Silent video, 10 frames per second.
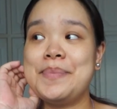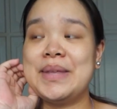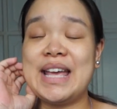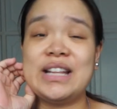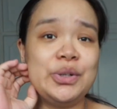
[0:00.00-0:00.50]

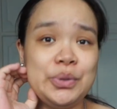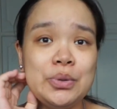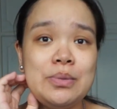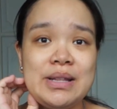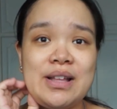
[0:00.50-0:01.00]
get the
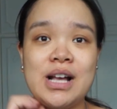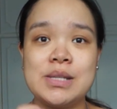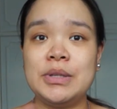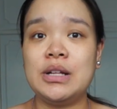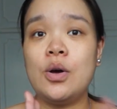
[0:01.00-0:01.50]
room in the
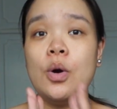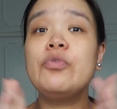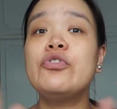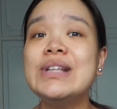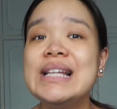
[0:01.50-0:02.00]
hospital.
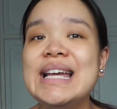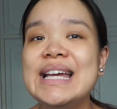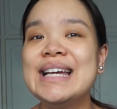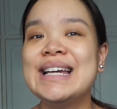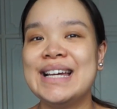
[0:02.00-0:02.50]

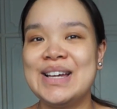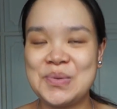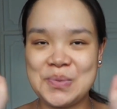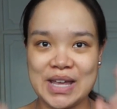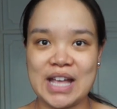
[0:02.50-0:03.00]
Hopefully
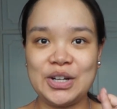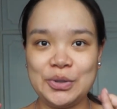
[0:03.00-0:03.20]
we get the